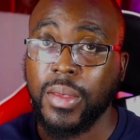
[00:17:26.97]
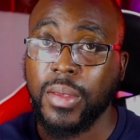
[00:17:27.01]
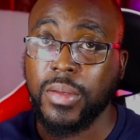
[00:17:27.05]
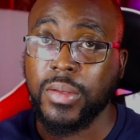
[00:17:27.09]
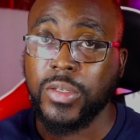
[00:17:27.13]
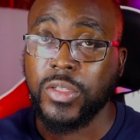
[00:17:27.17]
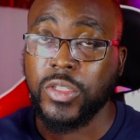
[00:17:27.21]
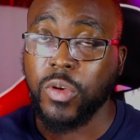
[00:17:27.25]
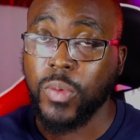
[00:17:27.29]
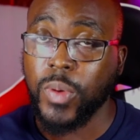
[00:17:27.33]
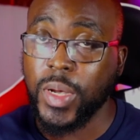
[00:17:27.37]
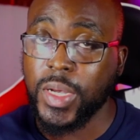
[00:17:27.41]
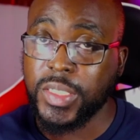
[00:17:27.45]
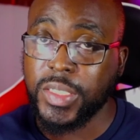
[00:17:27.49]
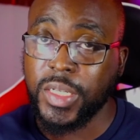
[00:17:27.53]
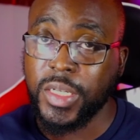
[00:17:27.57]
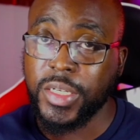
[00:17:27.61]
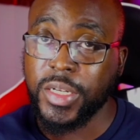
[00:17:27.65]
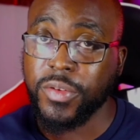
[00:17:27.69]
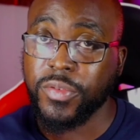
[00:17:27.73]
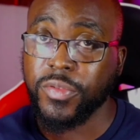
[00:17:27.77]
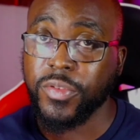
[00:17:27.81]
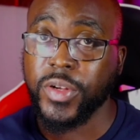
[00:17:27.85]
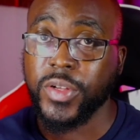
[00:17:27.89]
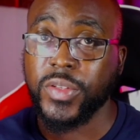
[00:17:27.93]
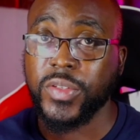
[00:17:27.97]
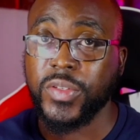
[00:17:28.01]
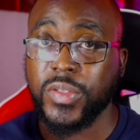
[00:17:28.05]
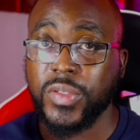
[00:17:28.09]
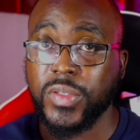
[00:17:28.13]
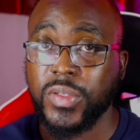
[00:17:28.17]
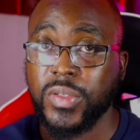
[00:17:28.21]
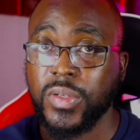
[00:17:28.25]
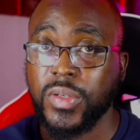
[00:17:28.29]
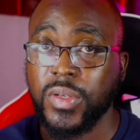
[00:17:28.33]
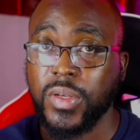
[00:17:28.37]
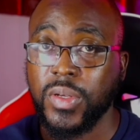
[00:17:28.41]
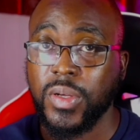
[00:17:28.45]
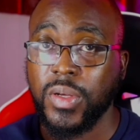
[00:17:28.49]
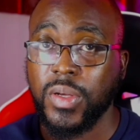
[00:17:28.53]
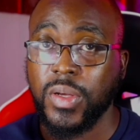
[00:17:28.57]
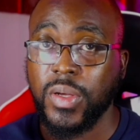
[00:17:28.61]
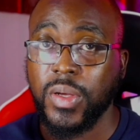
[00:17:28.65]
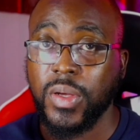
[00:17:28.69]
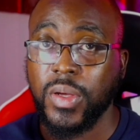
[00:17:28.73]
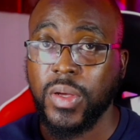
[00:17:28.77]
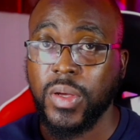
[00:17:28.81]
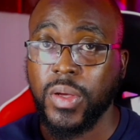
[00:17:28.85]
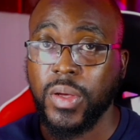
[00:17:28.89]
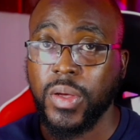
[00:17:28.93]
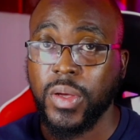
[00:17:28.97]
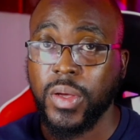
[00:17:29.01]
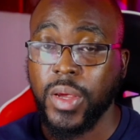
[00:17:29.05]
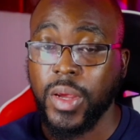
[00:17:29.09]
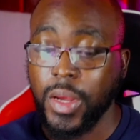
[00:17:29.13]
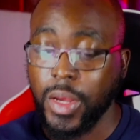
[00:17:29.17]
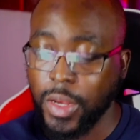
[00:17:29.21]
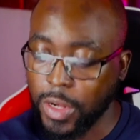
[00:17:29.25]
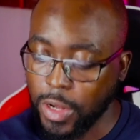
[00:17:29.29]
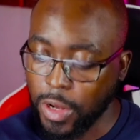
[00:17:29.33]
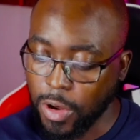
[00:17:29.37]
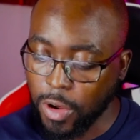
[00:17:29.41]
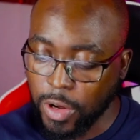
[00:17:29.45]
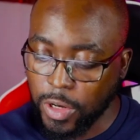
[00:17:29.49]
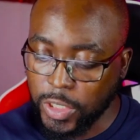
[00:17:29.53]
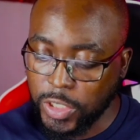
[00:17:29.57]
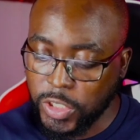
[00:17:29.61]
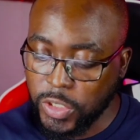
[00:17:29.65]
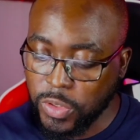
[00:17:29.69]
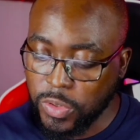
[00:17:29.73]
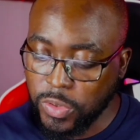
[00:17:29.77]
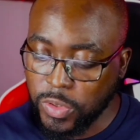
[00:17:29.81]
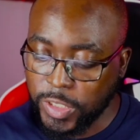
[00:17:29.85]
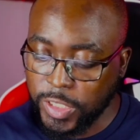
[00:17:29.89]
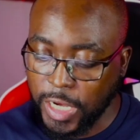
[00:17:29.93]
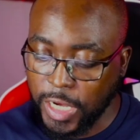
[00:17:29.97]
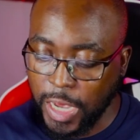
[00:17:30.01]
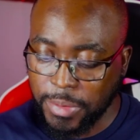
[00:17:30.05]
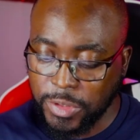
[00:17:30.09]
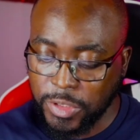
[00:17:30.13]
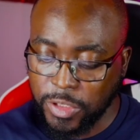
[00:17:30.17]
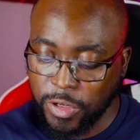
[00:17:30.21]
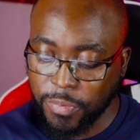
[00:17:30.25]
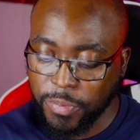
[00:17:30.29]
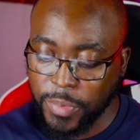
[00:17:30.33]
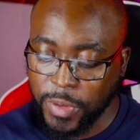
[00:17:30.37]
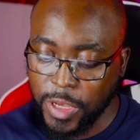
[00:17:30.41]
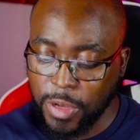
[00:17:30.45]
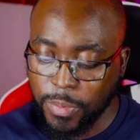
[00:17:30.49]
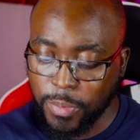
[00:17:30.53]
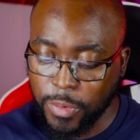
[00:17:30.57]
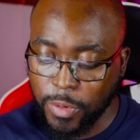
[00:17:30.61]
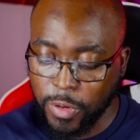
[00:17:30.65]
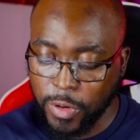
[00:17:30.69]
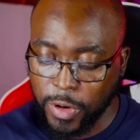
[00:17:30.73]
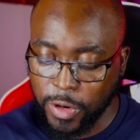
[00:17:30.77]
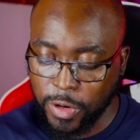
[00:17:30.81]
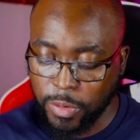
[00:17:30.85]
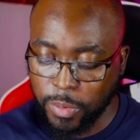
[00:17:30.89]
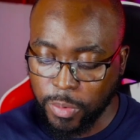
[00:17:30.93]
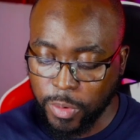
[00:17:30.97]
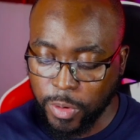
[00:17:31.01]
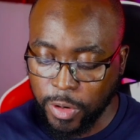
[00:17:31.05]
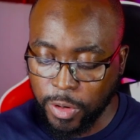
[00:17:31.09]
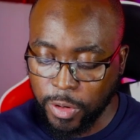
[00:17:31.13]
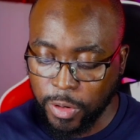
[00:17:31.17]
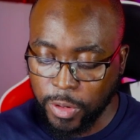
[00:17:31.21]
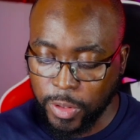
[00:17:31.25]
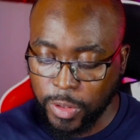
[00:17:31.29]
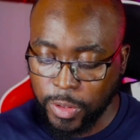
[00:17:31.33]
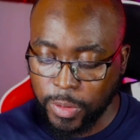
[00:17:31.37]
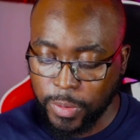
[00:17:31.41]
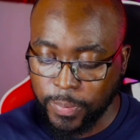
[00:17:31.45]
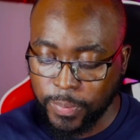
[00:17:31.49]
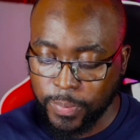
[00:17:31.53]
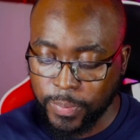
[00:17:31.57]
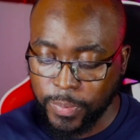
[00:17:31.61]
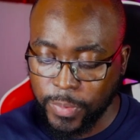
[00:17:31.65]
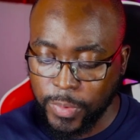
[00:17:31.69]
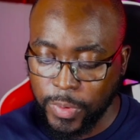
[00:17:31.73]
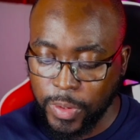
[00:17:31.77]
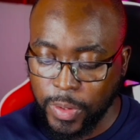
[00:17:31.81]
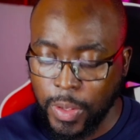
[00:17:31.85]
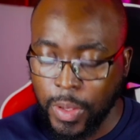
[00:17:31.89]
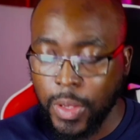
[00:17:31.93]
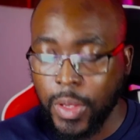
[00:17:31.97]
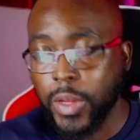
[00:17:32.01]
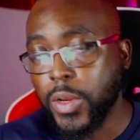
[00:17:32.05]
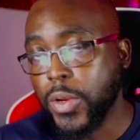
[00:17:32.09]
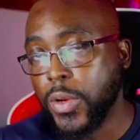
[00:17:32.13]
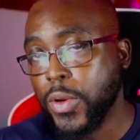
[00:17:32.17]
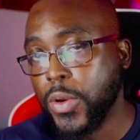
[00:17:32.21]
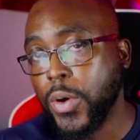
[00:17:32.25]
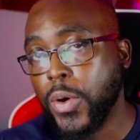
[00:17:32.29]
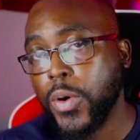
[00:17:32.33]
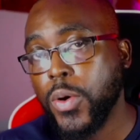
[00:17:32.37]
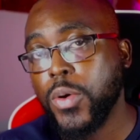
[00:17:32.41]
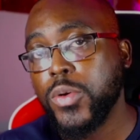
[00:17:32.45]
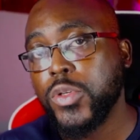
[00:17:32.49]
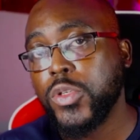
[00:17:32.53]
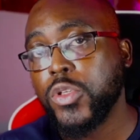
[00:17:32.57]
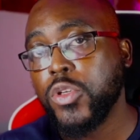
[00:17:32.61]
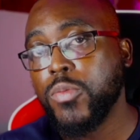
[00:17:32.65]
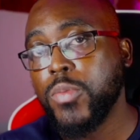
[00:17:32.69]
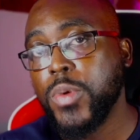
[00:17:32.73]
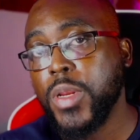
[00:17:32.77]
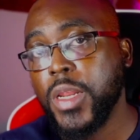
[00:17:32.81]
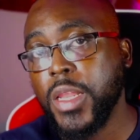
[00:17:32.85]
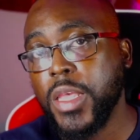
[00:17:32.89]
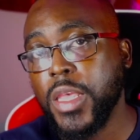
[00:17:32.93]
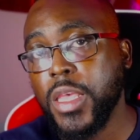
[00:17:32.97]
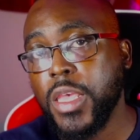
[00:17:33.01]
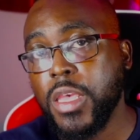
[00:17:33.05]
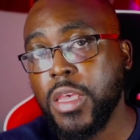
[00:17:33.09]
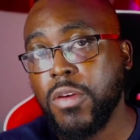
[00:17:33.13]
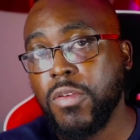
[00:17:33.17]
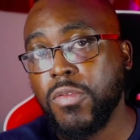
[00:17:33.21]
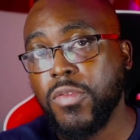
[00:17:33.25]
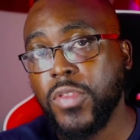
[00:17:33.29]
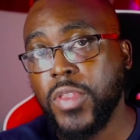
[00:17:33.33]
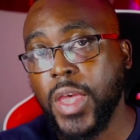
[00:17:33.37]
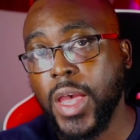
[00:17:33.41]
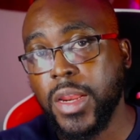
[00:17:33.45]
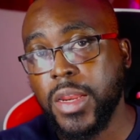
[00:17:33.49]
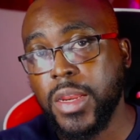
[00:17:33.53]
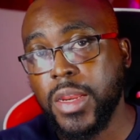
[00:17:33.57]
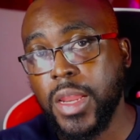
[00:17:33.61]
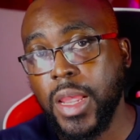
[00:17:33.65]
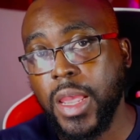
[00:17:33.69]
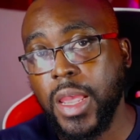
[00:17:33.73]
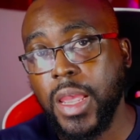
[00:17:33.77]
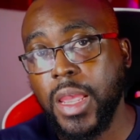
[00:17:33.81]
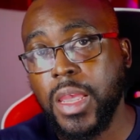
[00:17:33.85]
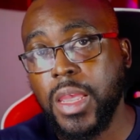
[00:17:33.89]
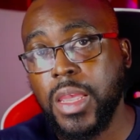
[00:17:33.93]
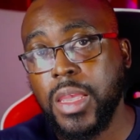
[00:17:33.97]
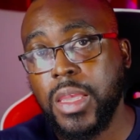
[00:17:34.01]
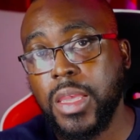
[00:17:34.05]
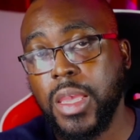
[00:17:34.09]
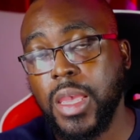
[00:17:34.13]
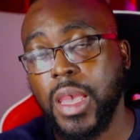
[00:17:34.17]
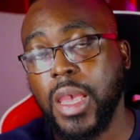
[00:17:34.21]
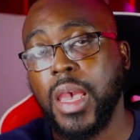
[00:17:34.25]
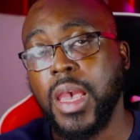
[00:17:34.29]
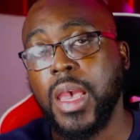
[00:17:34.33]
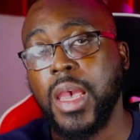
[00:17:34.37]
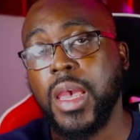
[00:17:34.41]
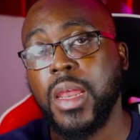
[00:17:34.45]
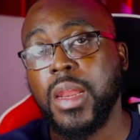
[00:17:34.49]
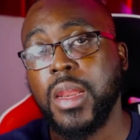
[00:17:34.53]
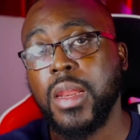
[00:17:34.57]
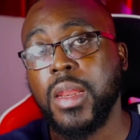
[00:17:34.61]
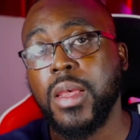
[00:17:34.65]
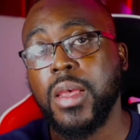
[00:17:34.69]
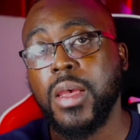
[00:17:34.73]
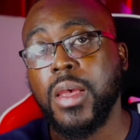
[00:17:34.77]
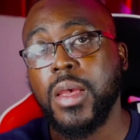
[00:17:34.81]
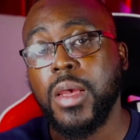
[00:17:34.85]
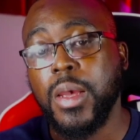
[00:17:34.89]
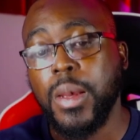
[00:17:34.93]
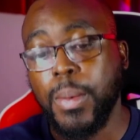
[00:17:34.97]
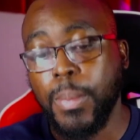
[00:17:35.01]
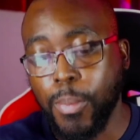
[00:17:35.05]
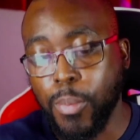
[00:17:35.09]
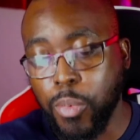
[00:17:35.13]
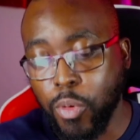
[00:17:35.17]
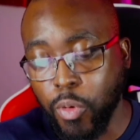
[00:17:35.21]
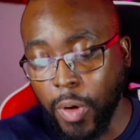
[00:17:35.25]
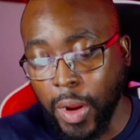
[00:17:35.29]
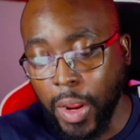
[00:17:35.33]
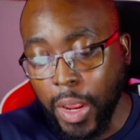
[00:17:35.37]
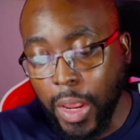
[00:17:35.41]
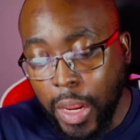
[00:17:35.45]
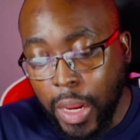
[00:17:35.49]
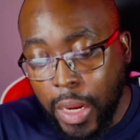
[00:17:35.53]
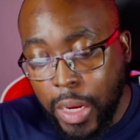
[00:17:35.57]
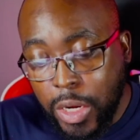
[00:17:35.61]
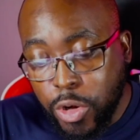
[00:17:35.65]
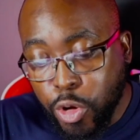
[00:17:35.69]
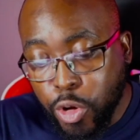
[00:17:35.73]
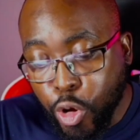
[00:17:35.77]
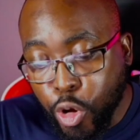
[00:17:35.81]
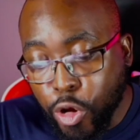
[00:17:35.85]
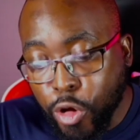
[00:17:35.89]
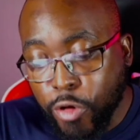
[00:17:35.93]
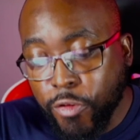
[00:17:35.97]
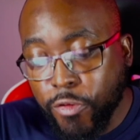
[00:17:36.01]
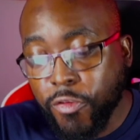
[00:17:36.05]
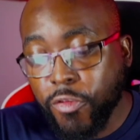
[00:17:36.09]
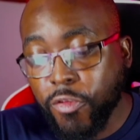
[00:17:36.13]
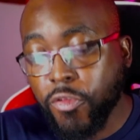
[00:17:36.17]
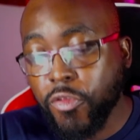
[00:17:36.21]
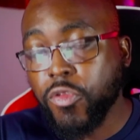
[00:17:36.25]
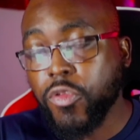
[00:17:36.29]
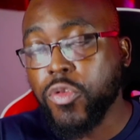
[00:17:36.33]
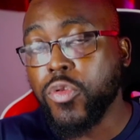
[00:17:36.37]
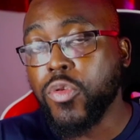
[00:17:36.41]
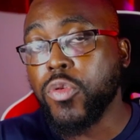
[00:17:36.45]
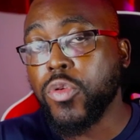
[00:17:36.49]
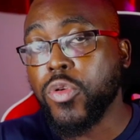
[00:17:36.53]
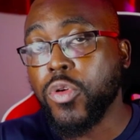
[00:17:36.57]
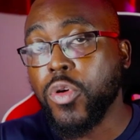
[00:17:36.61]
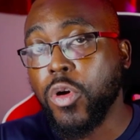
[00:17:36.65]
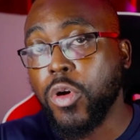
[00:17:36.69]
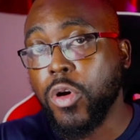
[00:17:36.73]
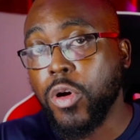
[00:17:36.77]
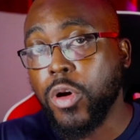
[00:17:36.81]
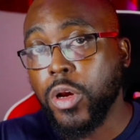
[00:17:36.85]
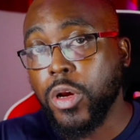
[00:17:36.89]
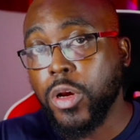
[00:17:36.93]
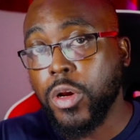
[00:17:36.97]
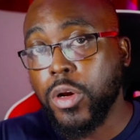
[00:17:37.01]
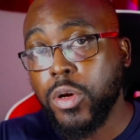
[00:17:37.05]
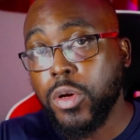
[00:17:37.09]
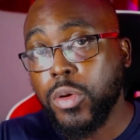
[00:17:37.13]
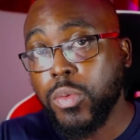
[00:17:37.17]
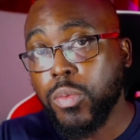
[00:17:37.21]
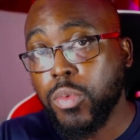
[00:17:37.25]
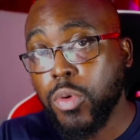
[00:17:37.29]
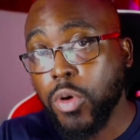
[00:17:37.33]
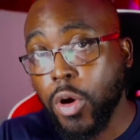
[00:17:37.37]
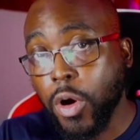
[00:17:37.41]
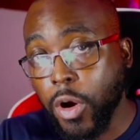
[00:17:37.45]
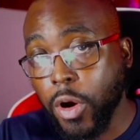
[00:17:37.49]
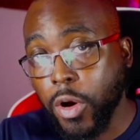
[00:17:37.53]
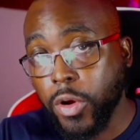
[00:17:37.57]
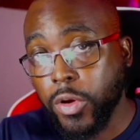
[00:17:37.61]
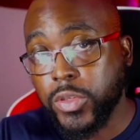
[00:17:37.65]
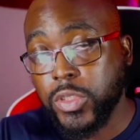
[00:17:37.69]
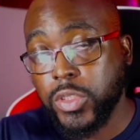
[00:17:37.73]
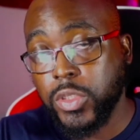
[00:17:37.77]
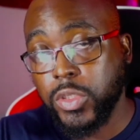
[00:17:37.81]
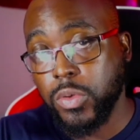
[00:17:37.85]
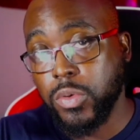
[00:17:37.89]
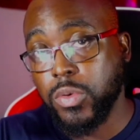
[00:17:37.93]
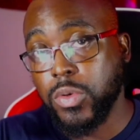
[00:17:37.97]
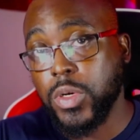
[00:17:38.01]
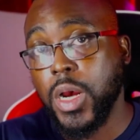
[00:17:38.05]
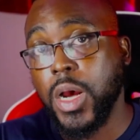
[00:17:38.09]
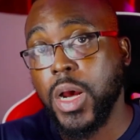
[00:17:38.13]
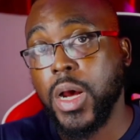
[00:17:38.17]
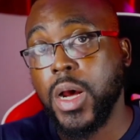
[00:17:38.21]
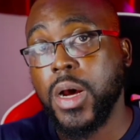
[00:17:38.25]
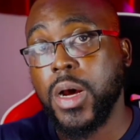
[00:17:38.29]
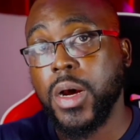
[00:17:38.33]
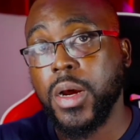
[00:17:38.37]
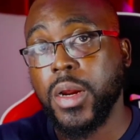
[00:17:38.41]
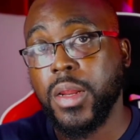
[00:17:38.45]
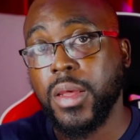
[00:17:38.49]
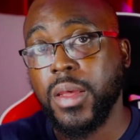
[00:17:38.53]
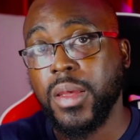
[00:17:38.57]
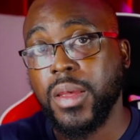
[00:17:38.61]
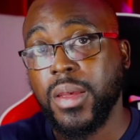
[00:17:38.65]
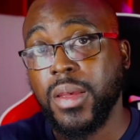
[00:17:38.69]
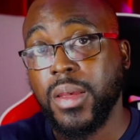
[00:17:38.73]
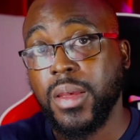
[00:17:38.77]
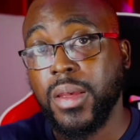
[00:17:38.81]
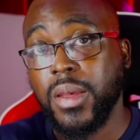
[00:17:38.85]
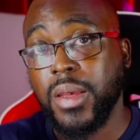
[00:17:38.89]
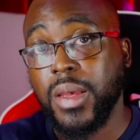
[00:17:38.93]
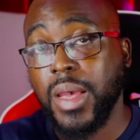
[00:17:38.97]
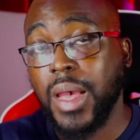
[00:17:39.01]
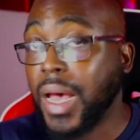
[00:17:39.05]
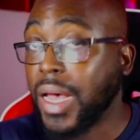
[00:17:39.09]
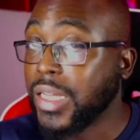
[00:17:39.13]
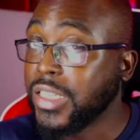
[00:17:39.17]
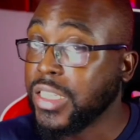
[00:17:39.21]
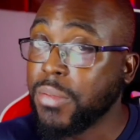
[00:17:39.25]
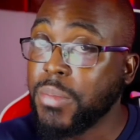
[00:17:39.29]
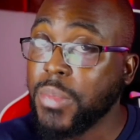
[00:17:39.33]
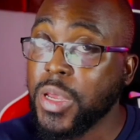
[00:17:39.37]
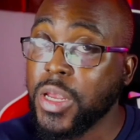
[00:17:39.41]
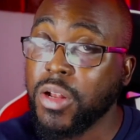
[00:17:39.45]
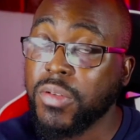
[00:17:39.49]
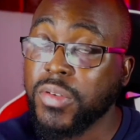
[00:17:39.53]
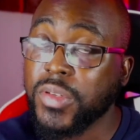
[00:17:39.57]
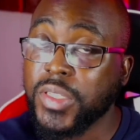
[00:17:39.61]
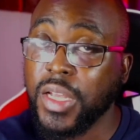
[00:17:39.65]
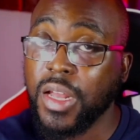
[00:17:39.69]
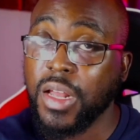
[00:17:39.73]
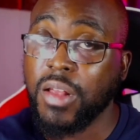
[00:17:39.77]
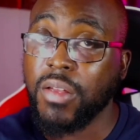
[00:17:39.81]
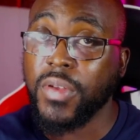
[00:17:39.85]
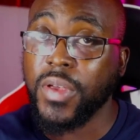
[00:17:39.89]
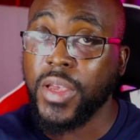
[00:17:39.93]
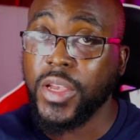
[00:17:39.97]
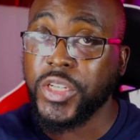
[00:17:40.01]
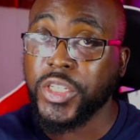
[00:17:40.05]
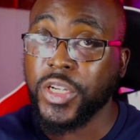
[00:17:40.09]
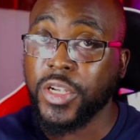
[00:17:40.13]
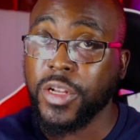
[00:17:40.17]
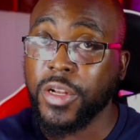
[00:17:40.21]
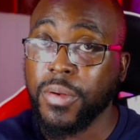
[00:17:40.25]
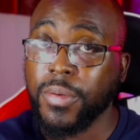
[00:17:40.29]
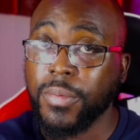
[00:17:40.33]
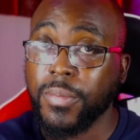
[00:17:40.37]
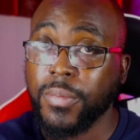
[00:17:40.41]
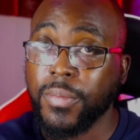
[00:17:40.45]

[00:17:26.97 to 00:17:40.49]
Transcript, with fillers: So, what's the difference? There are two types of people in the world those who believe that they can bring their fruit or good works to God as a means of salvation.